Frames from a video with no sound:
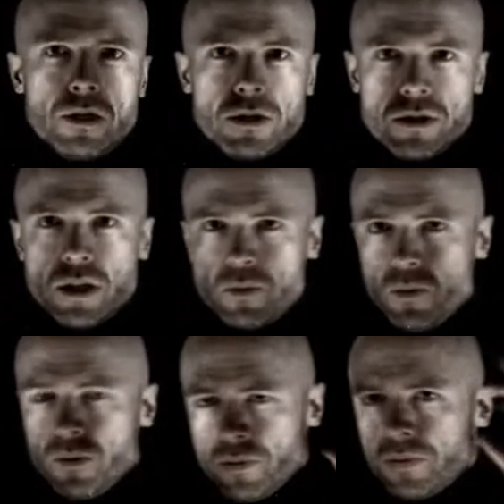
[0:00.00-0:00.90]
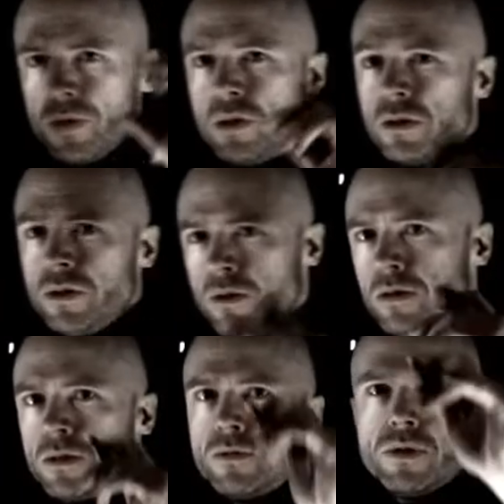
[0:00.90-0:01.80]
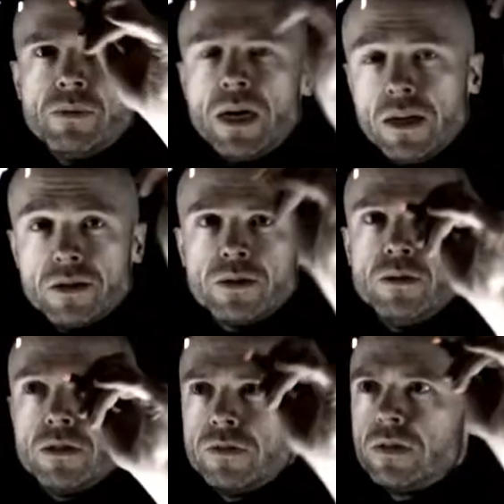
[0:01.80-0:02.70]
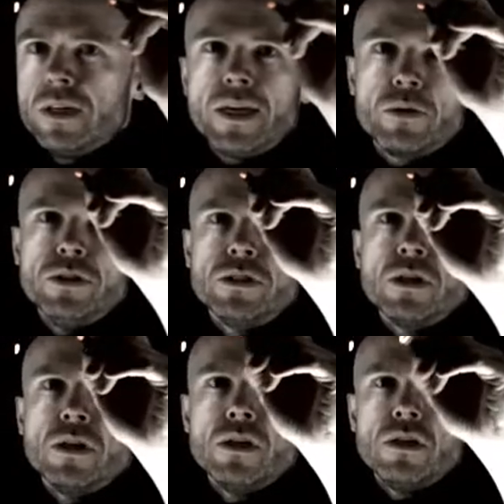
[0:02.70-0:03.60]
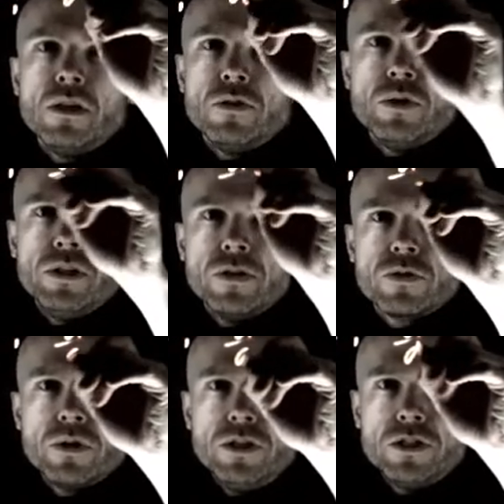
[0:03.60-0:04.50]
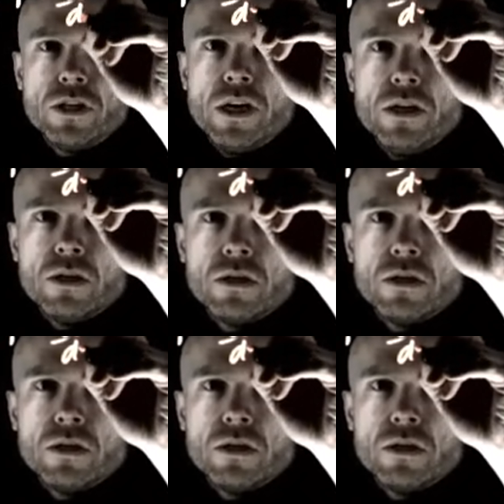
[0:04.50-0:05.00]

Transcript: some use of the math, use of the language, if we differentiate